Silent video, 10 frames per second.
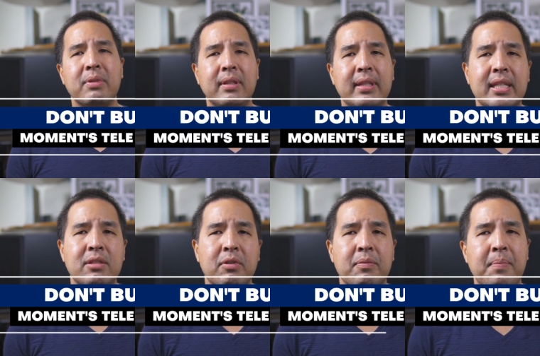
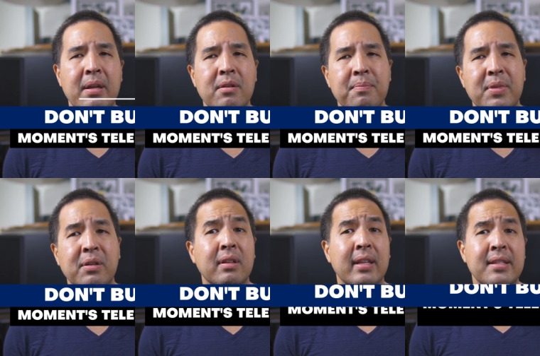released with better and
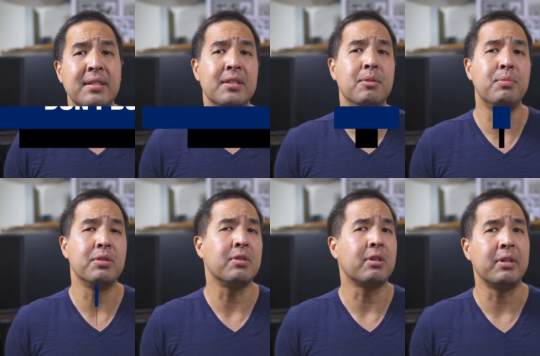bigger lenses to
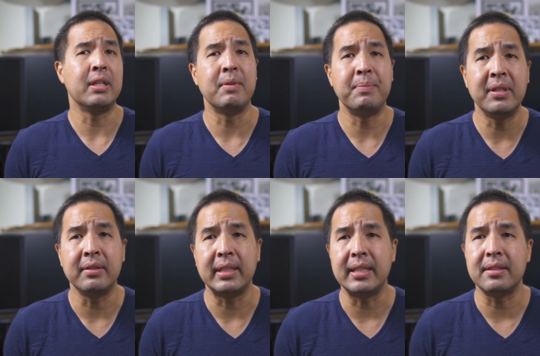boost our creative
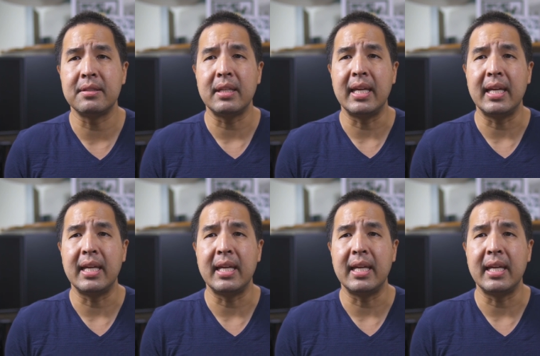abilities.